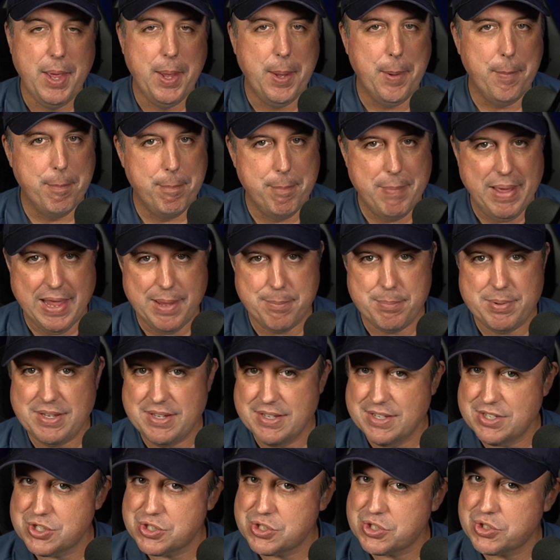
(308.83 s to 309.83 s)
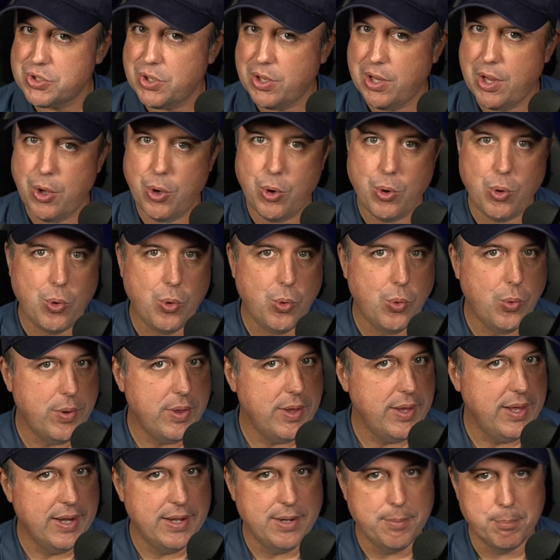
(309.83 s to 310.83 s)
Maybe it's slow
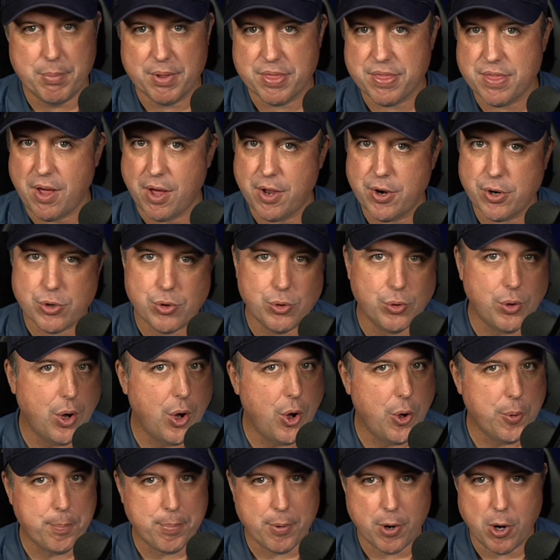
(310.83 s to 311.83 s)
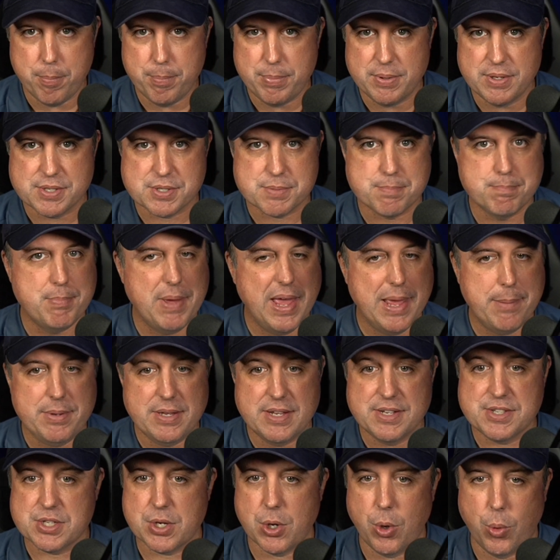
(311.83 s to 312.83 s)
and methodical on purpose. Maybe
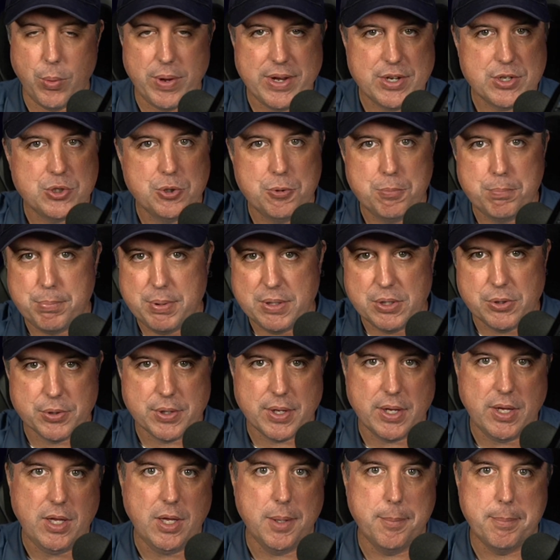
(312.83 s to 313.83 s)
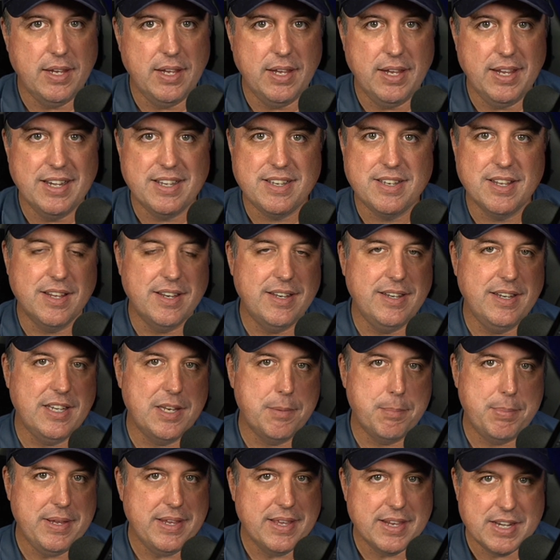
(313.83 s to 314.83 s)
it's going to build up. It doesn't need to
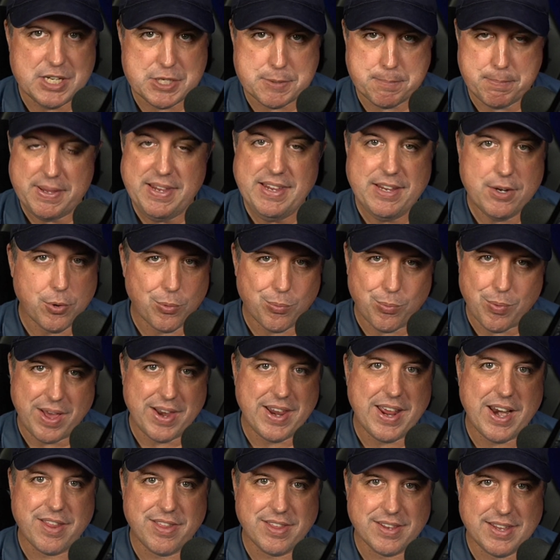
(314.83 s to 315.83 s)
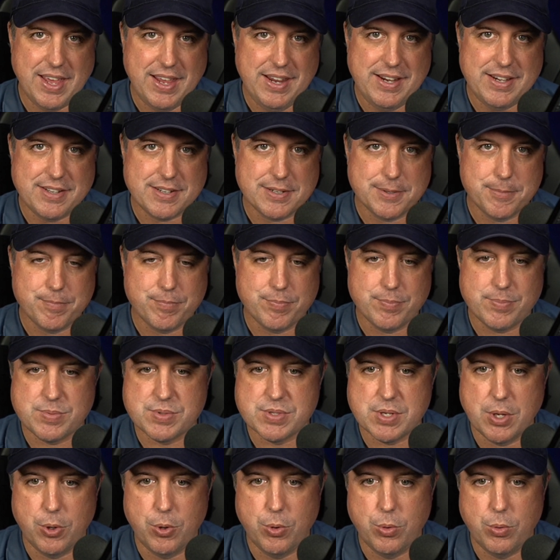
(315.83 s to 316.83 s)
be at its peak right out of the gate.
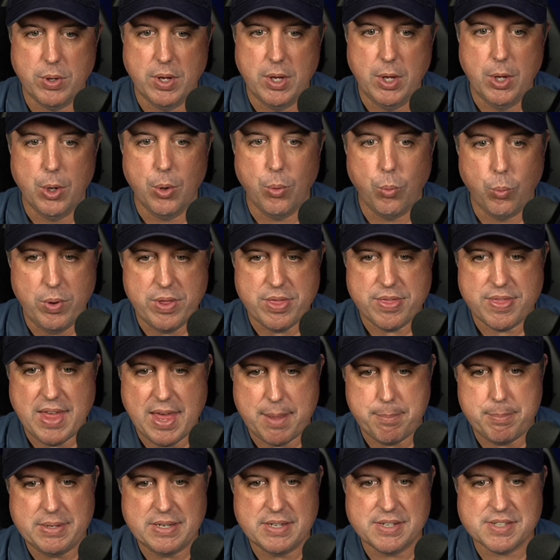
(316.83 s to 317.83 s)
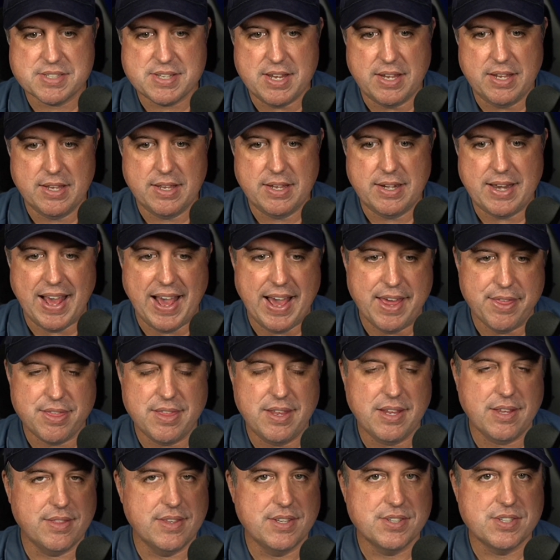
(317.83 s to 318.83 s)
So, with that being said, I
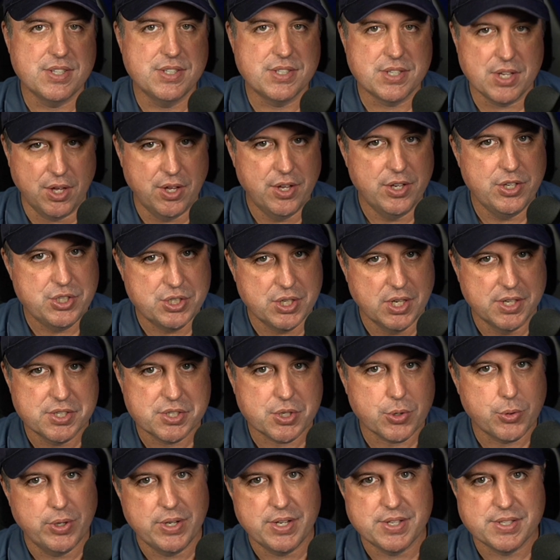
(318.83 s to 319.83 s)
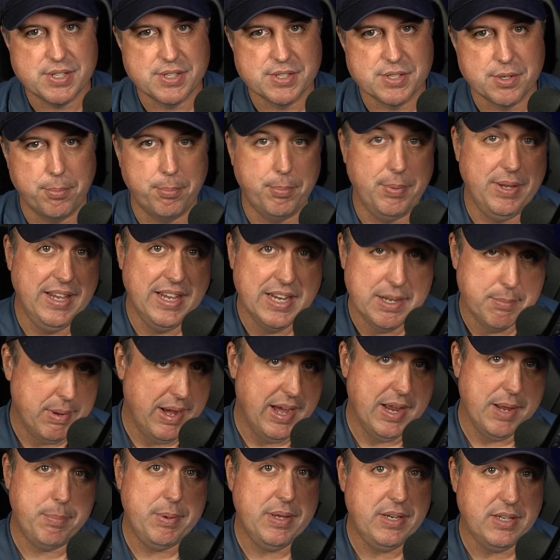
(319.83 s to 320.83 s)
think this is unjust criticism, in
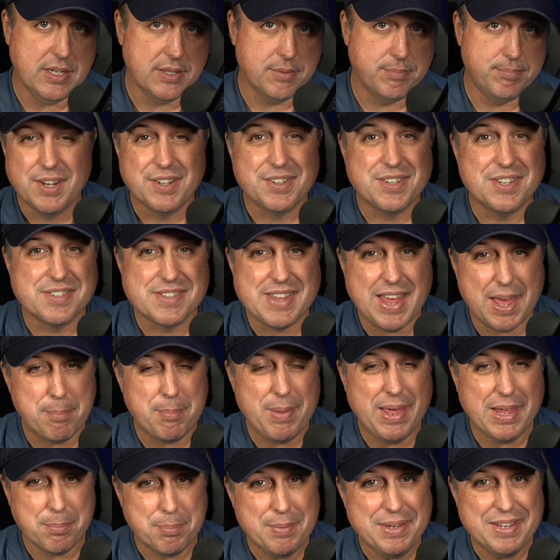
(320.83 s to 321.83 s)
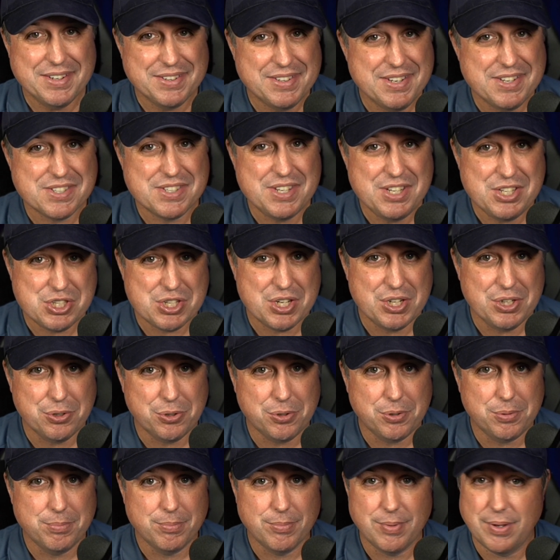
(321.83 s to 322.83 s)
my opinion. Does that make me a Disney
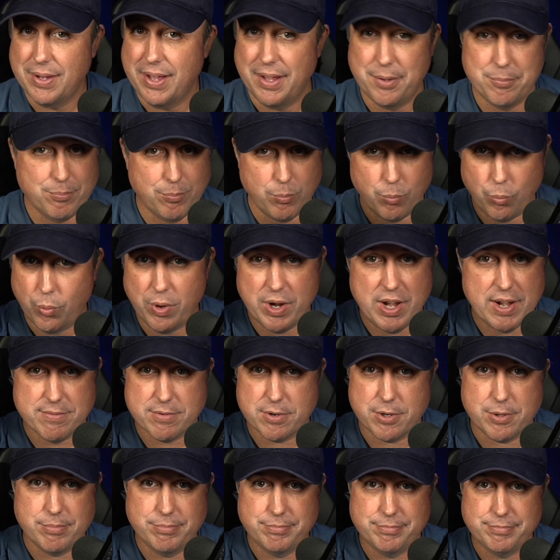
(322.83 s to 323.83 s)
shill? Whatever.